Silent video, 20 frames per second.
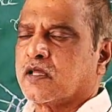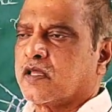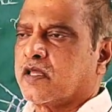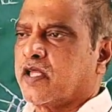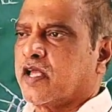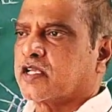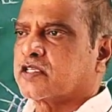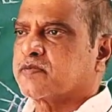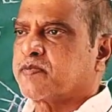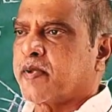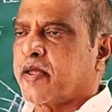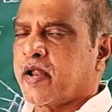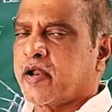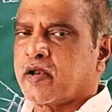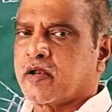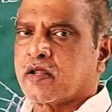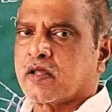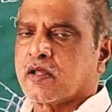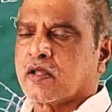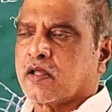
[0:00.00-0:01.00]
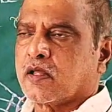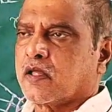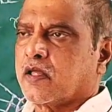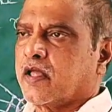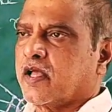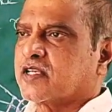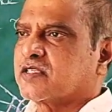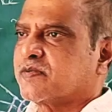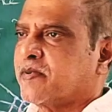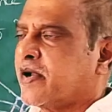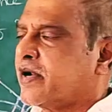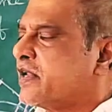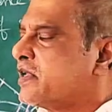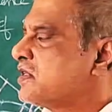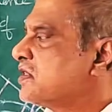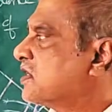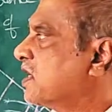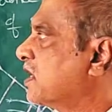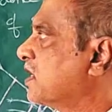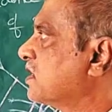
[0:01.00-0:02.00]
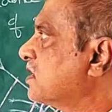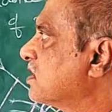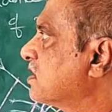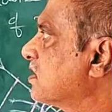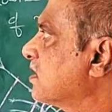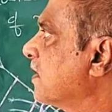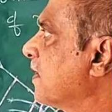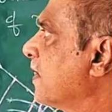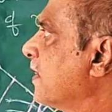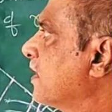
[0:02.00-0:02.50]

expand in size.